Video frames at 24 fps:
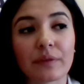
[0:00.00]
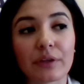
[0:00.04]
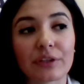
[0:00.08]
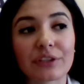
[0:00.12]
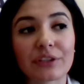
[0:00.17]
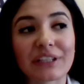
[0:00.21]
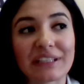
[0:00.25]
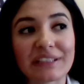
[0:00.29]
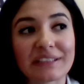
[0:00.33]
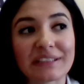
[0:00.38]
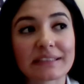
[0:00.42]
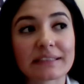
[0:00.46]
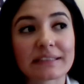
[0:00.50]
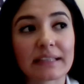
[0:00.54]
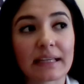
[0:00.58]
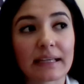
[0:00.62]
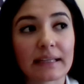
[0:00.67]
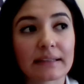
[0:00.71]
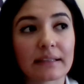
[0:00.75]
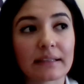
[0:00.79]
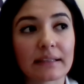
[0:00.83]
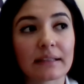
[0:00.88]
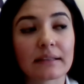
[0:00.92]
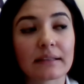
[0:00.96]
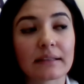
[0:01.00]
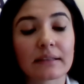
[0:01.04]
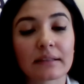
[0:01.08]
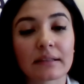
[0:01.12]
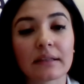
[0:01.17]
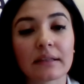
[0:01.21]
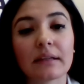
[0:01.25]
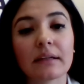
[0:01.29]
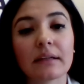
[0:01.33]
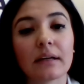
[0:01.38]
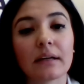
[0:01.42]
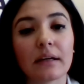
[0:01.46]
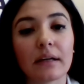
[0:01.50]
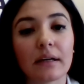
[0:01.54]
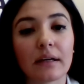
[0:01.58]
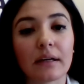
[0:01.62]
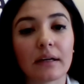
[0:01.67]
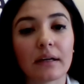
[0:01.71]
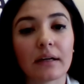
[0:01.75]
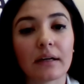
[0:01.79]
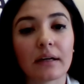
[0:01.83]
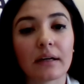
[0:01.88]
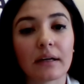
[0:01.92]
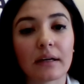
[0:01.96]
reinstated
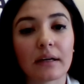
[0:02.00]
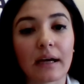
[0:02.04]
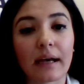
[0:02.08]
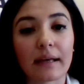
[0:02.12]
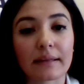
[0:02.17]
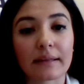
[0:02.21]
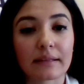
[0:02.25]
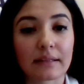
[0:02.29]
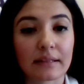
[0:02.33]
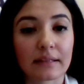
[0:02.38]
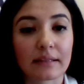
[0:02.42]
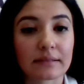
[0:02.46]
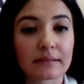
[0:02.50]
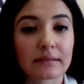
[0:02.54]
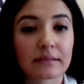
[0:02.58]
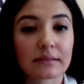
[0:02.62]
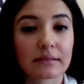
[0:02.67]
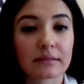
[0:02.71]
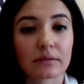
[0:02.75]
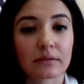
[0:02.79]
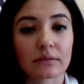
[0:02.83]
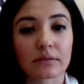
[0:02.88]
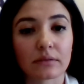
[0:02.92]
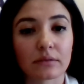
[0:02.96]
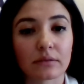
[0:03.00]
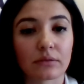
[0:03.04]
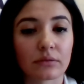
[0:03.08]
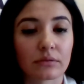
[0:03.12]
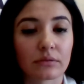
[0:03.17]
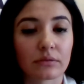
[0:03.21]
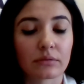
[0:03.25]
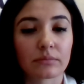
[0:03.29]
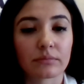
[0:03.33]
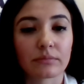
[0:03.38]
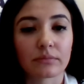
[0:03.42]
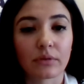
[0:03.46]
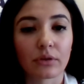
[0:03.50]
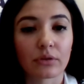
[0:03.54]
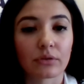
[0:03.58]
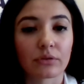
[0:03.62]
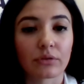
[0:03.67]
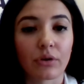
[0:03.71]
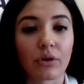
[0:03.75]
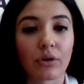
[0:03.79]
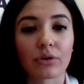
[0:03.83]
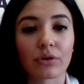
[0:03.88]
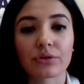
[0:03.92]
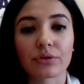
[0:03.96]
at his or on
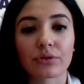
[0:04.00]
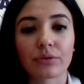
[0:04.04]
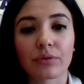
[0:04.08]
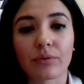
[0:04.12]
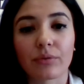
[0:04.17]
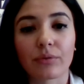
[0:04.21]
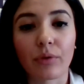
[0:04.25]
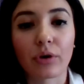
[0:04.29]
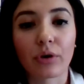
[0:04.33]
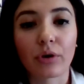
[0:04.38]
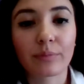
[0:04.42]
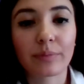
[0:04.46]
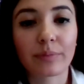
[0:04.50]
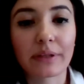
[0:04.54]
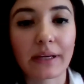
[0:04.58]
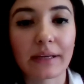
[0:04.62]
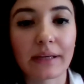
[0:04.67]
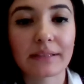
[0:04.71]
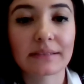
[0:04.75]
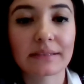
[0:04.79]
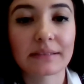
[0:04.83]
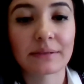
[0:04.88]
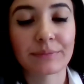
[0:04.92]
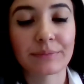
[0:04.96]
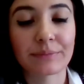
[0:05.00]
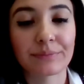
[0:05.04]
her workplace.